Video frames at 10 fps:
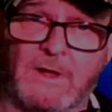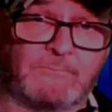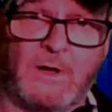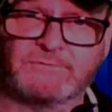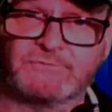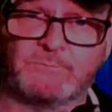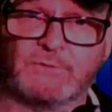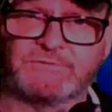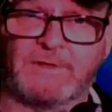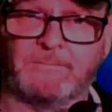I've also
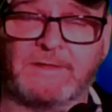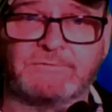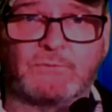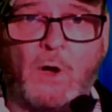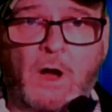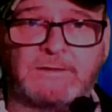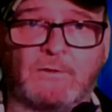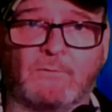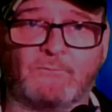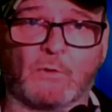put them into
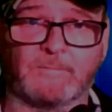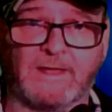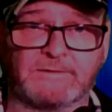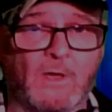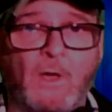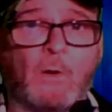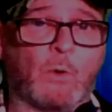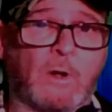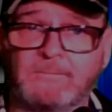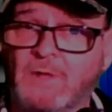audio format
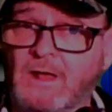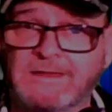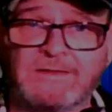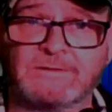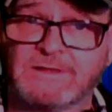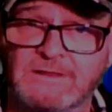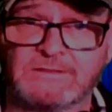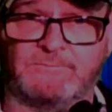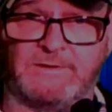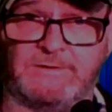where I'm not even in
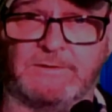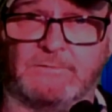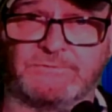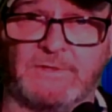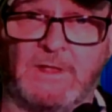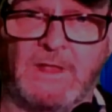the videos.